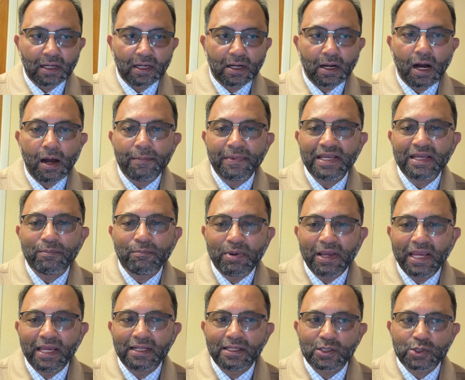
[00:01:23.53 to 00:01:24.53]
calming
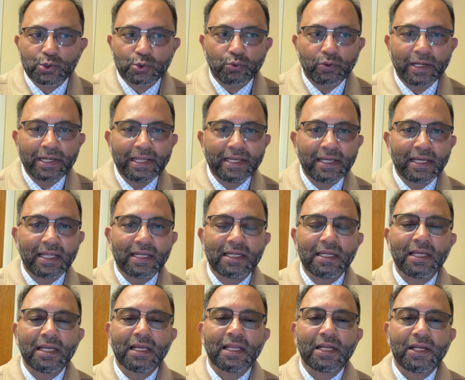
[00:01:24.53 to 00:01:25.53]
pain, swelling,
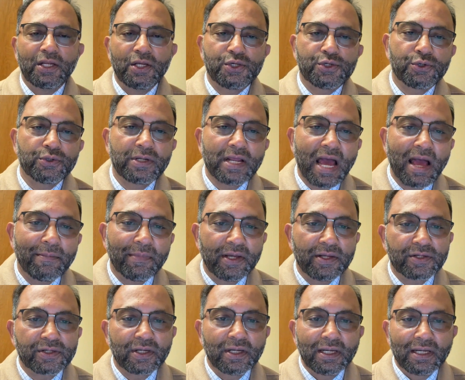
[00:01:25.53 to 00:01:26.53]
and tissue
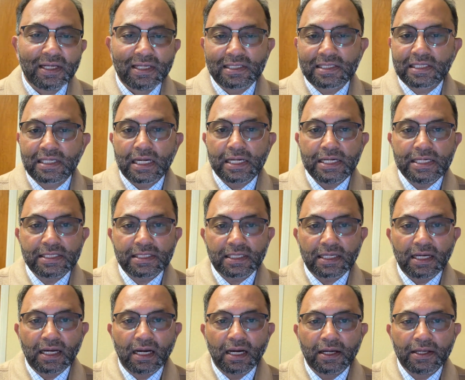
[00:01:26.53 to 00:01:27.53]
damage. Studies
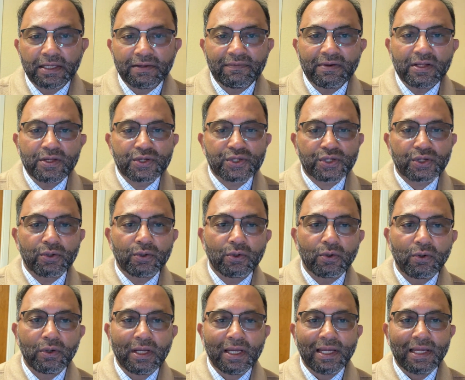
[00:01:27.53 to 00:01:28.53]
even
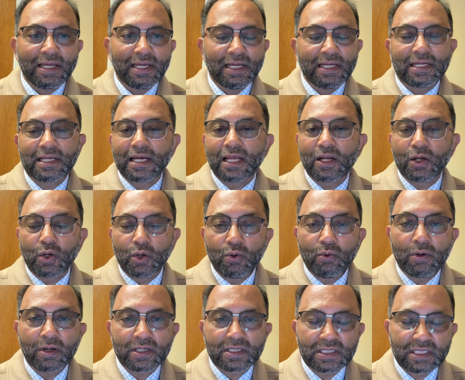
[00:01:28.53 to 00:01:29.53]
show it can
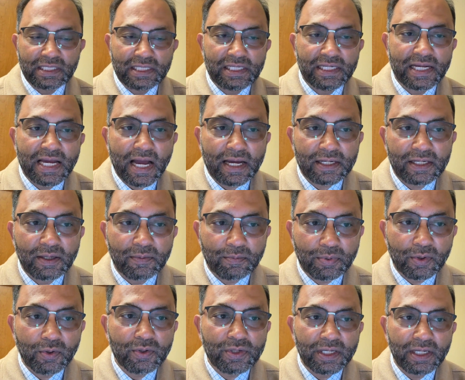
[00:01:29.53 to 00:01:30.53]
lower C-reactive
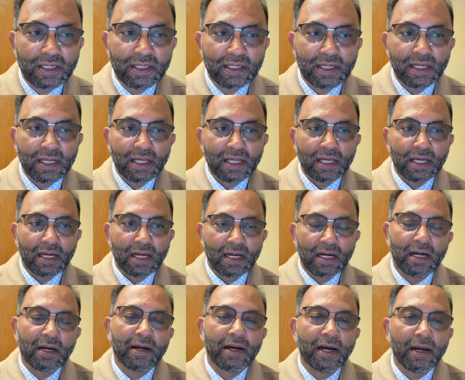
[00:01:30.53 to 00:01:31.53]
protein,
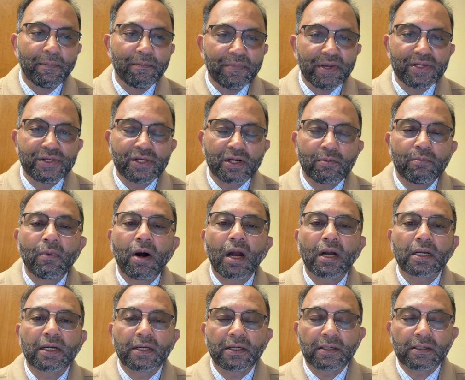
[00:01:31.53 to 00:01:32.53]
a major
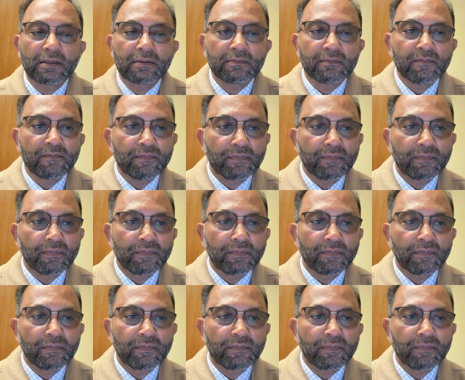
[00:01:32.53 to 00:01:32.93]
marker